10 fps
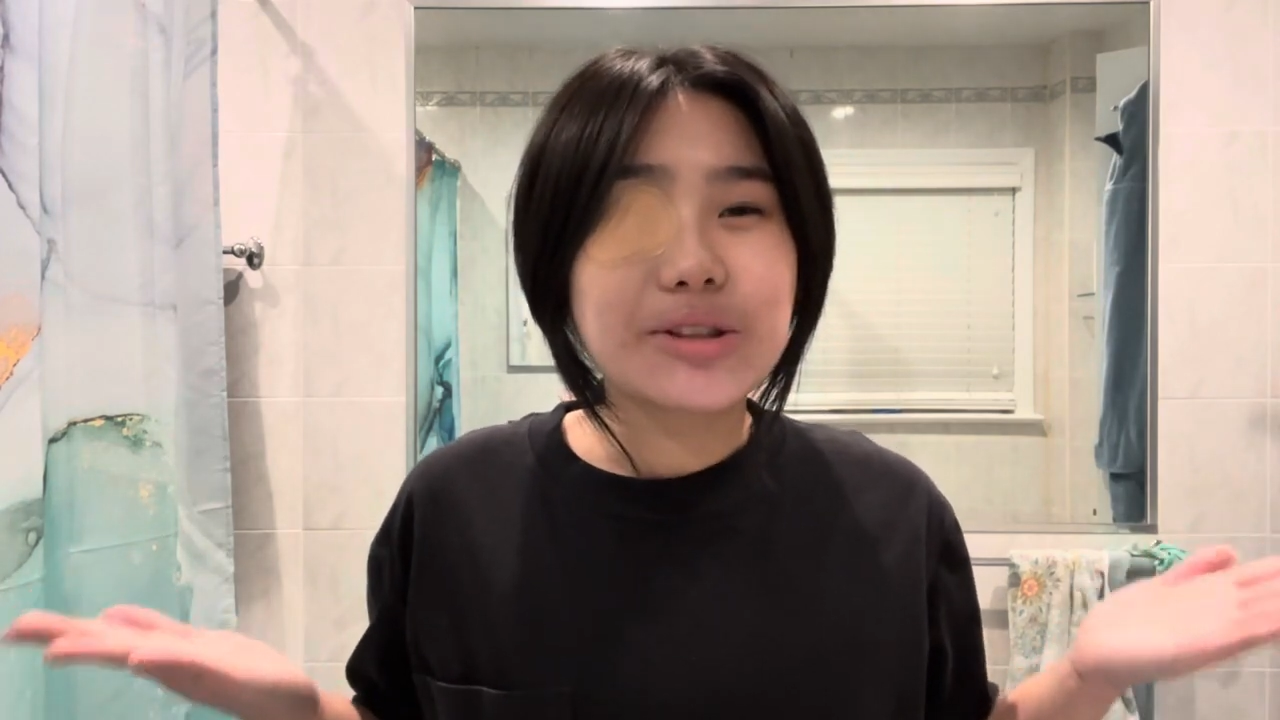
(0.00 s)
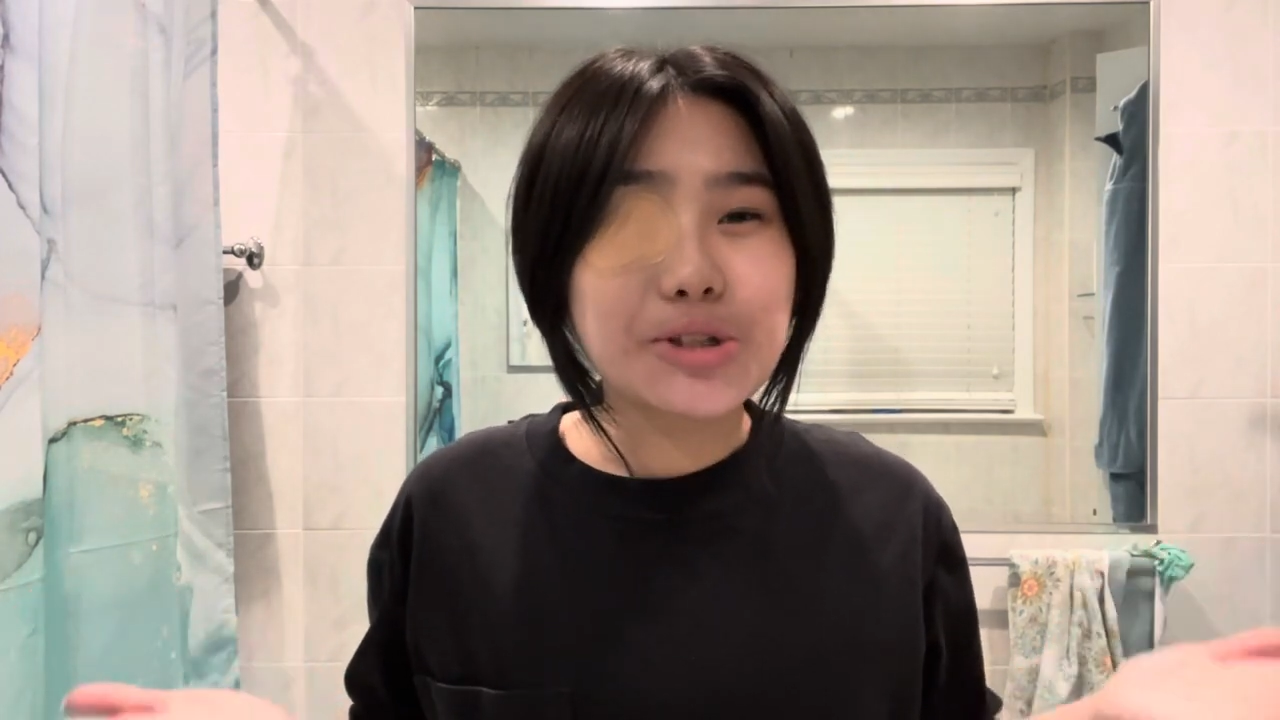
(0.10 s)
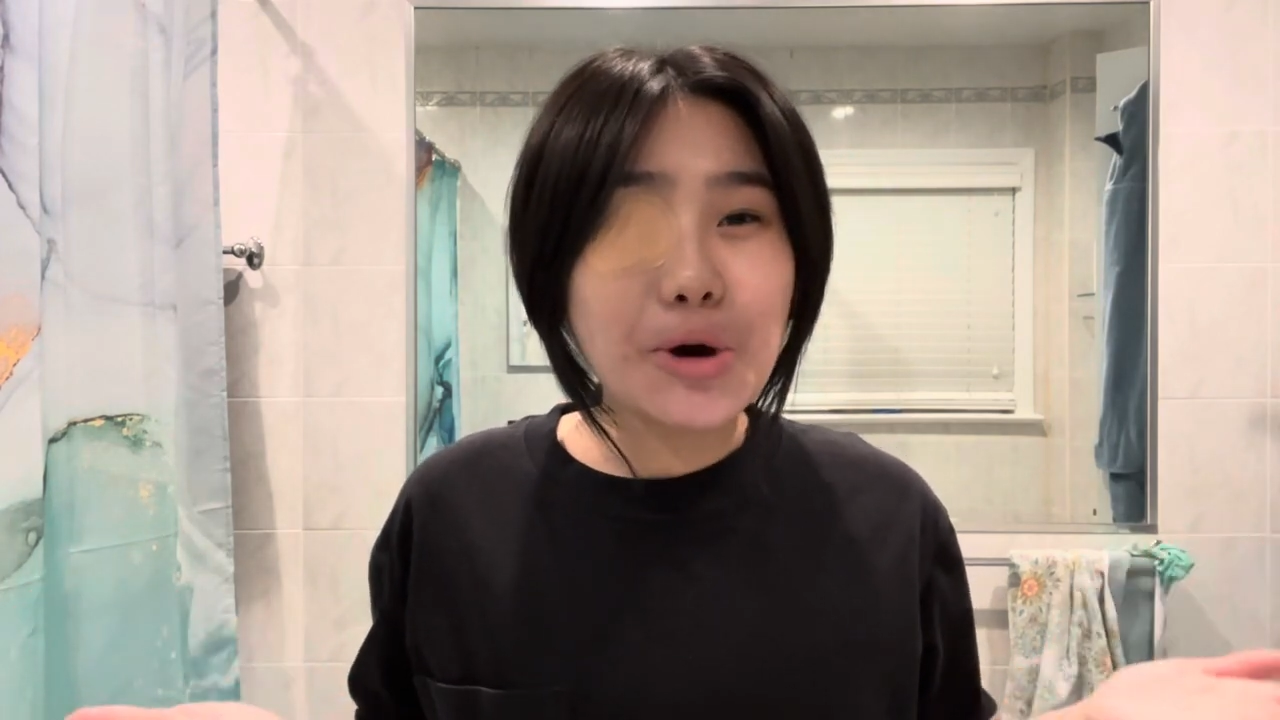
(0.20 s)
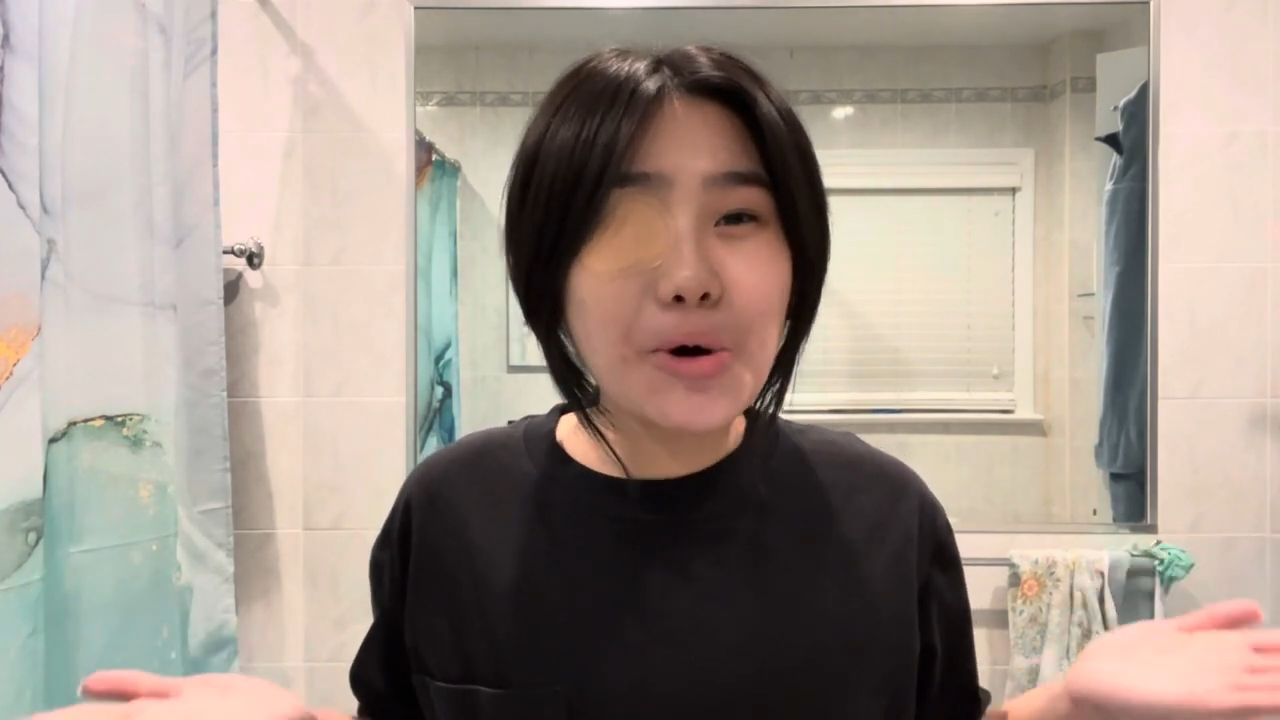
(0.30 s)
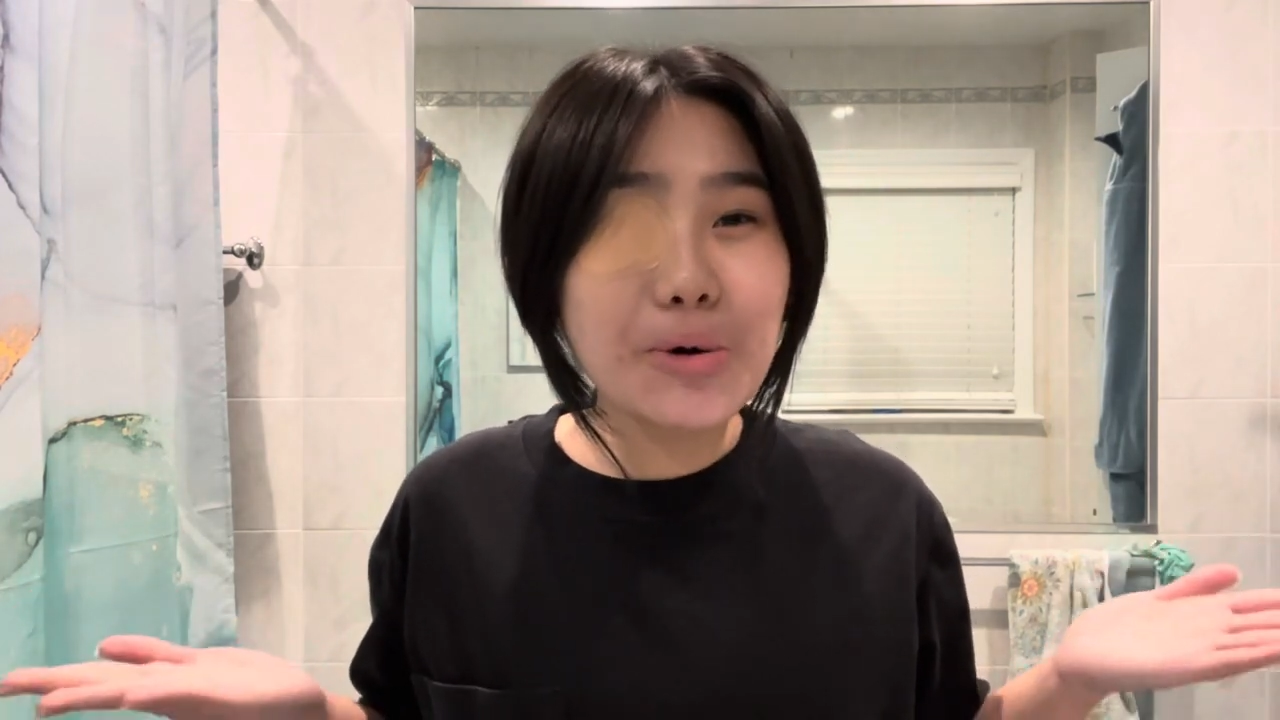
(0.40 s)

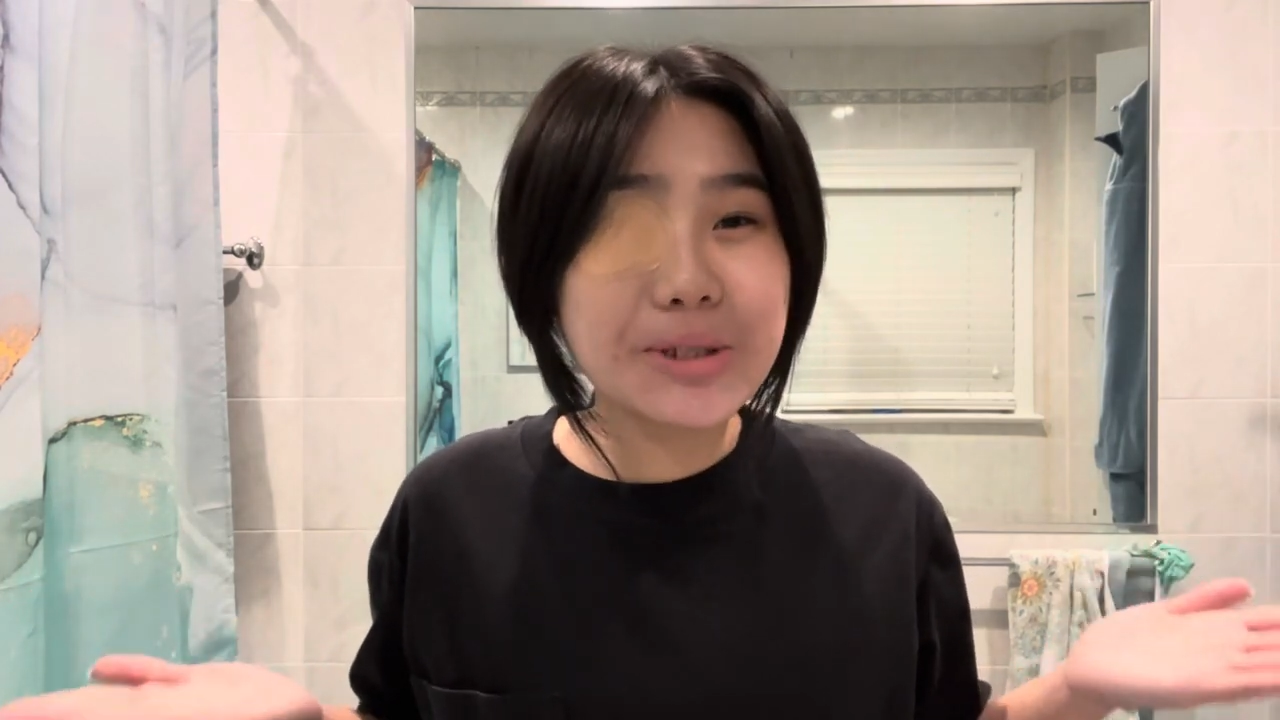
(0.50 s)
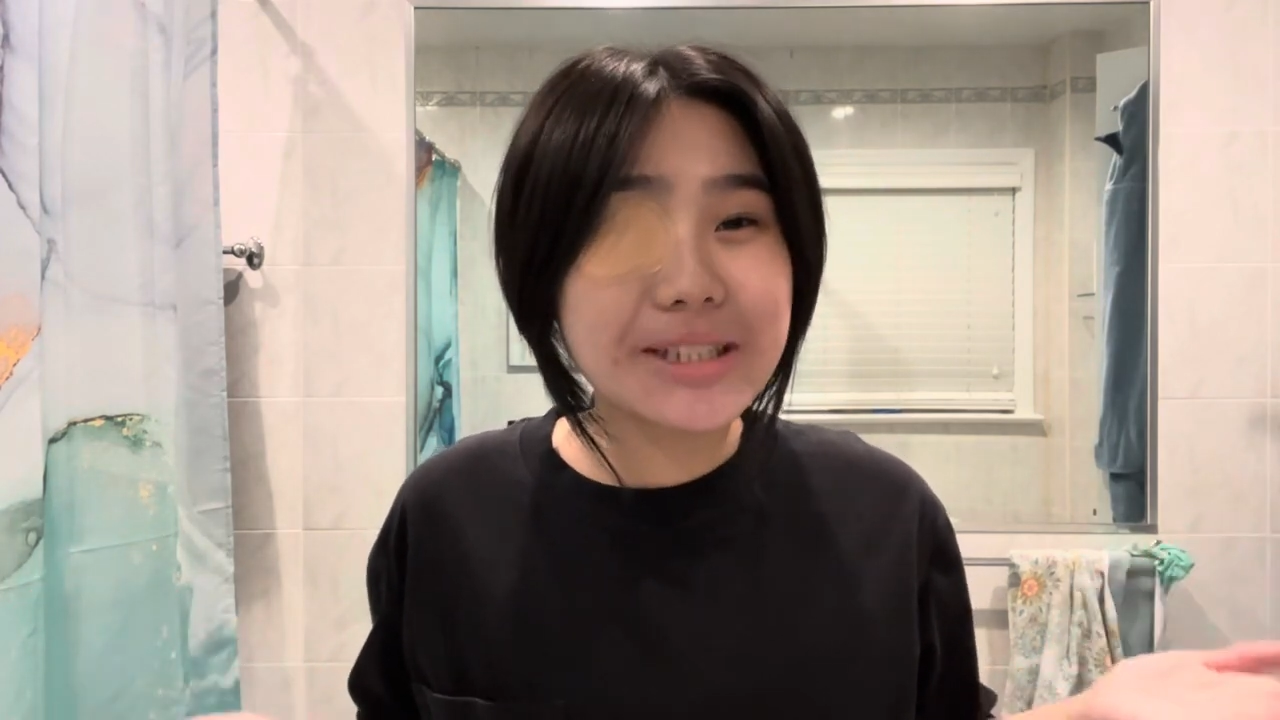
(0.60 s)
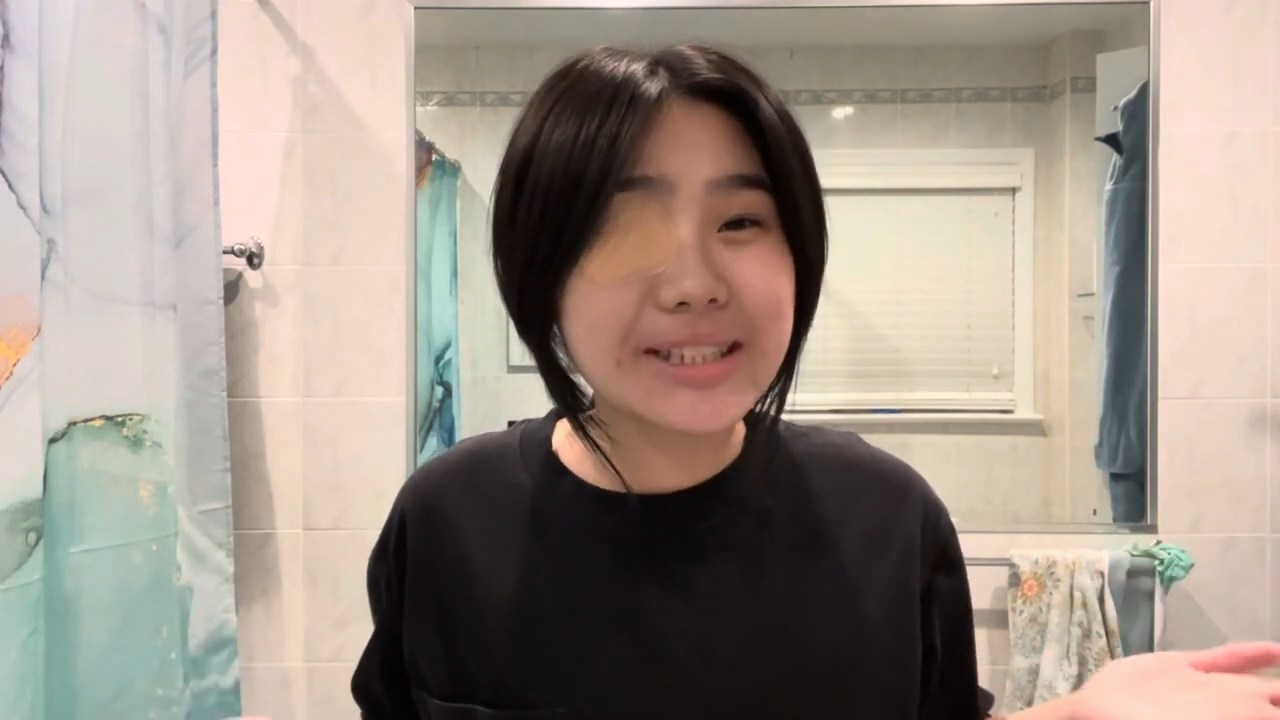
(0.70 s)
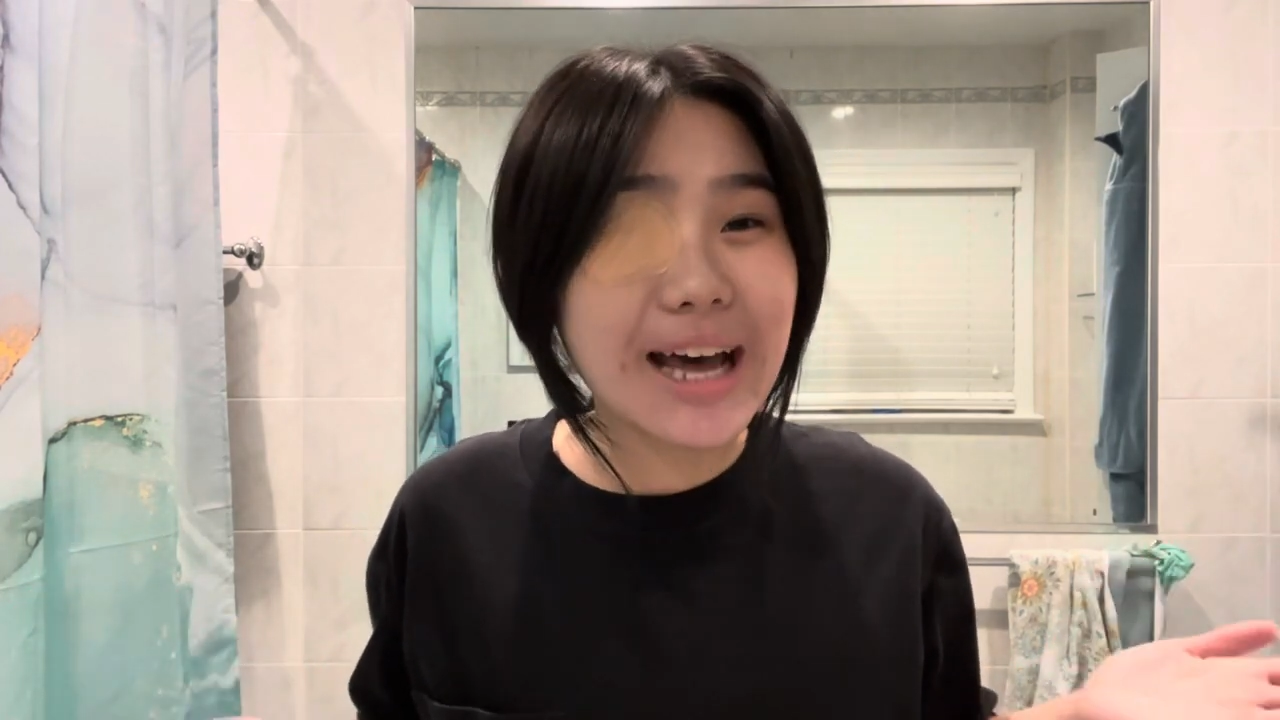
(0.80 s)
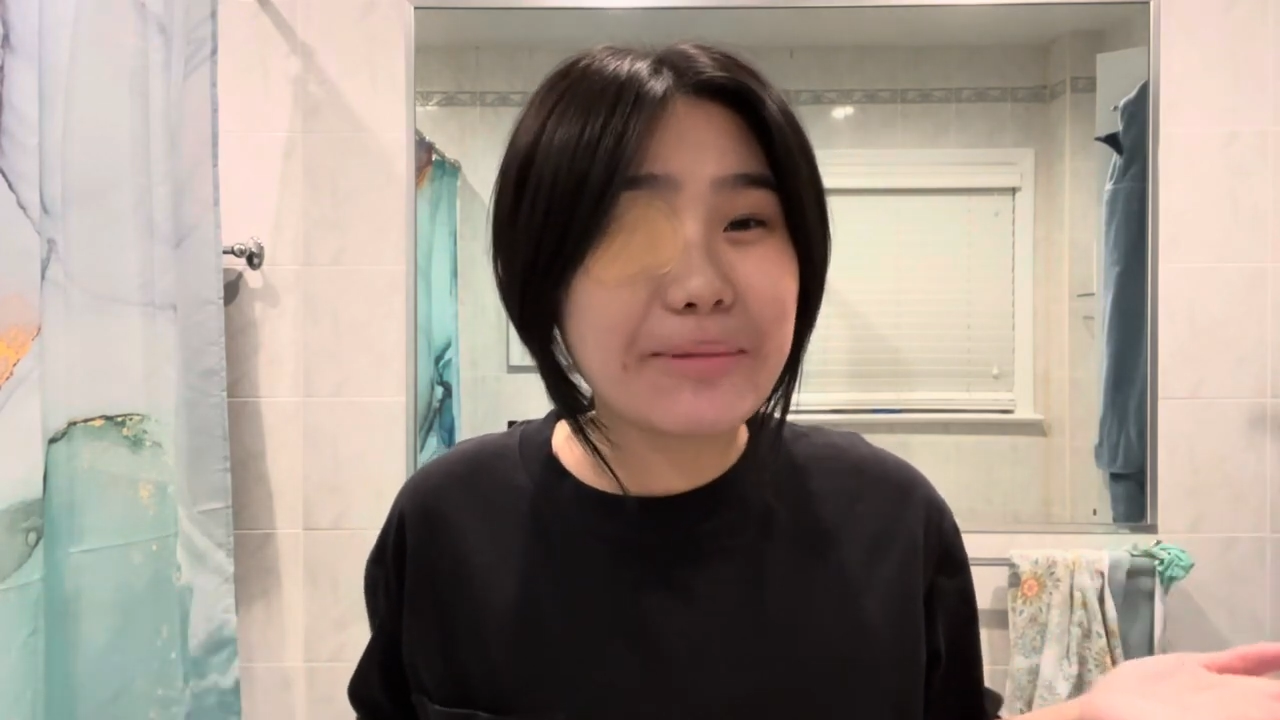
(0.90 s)

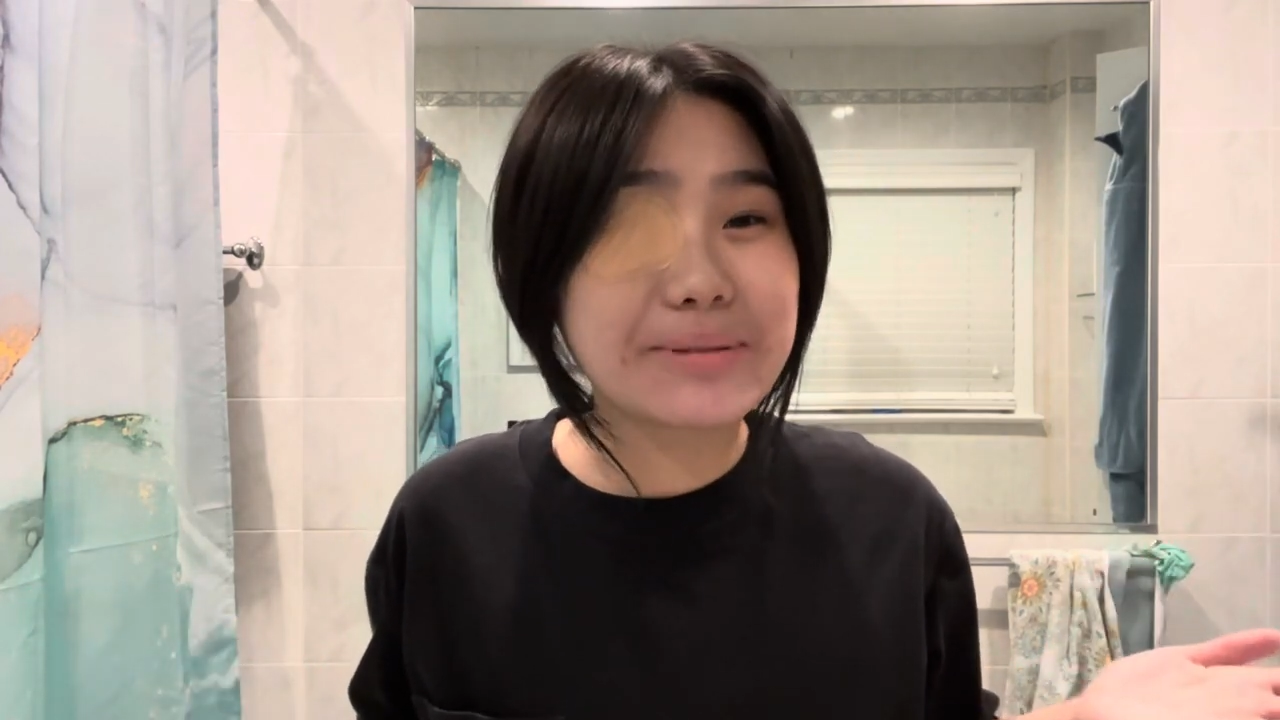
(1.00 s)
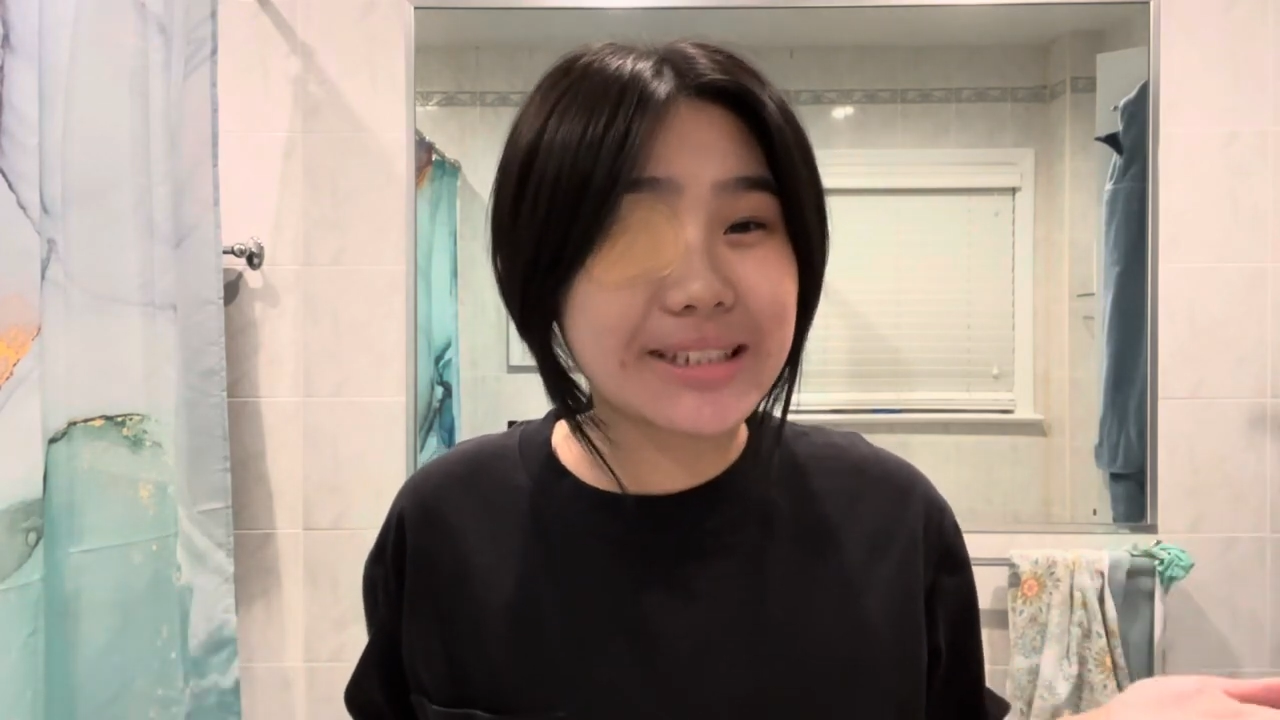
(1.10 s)
two-step